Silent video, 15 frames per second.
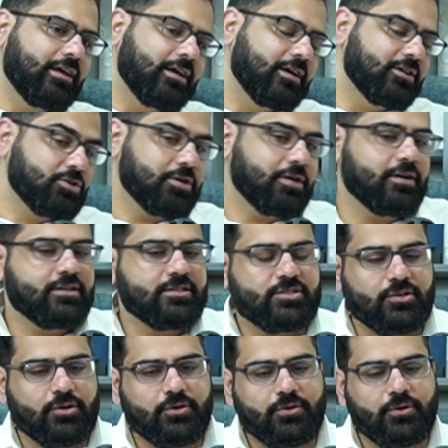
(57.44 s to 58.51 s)
Sure.
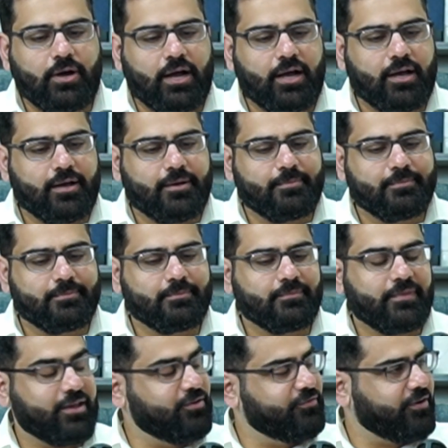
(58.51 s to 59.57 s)
So
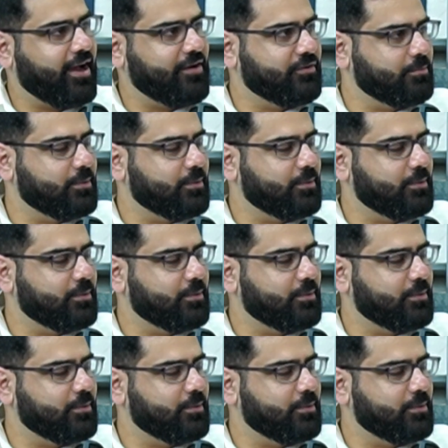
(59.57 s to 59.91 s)
thank you for having